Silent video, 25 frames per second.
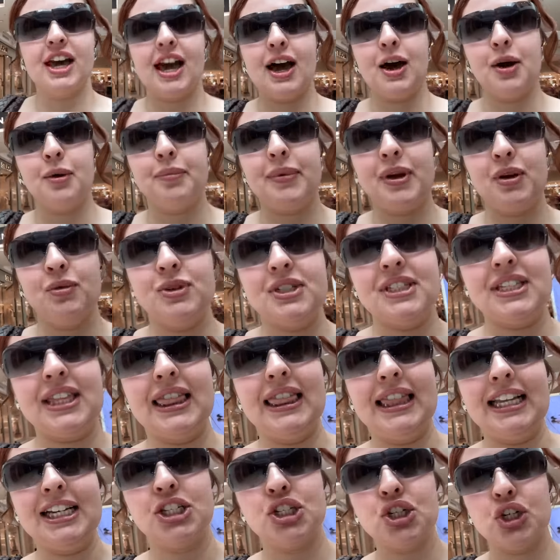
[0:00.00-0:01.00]
helped me was
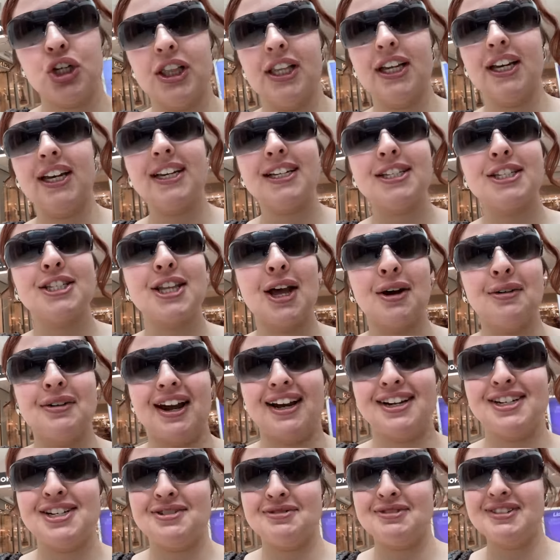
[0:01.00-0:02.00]
literally so
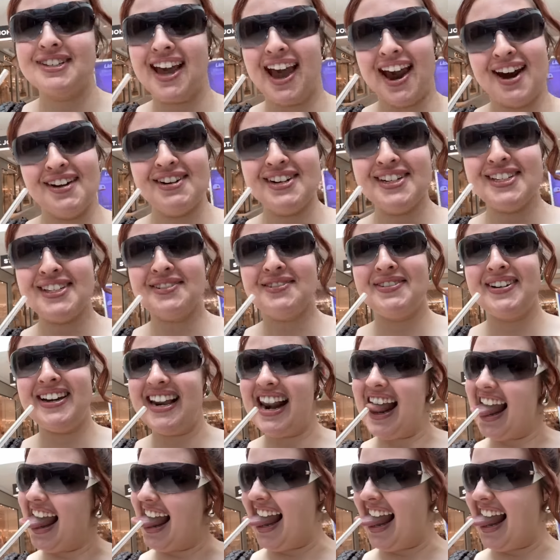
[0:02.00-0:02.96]
nice. She was an Aries queen.